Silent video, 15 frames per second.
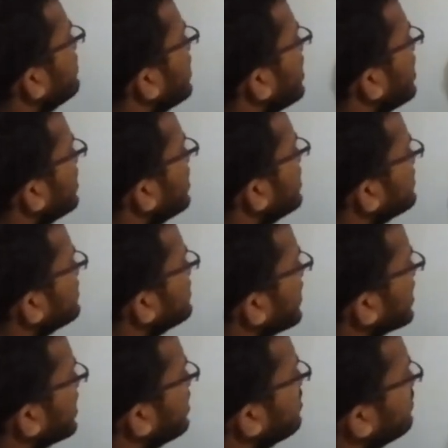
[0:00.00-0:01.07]
r is what
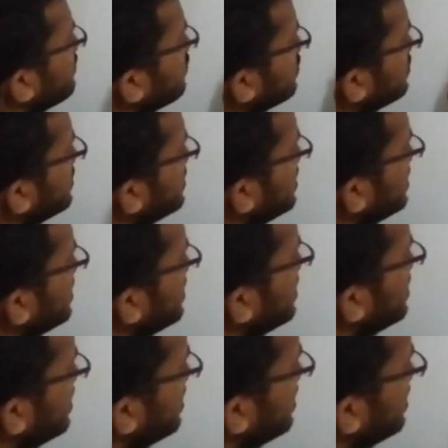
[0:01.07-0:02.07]
kind of force is this?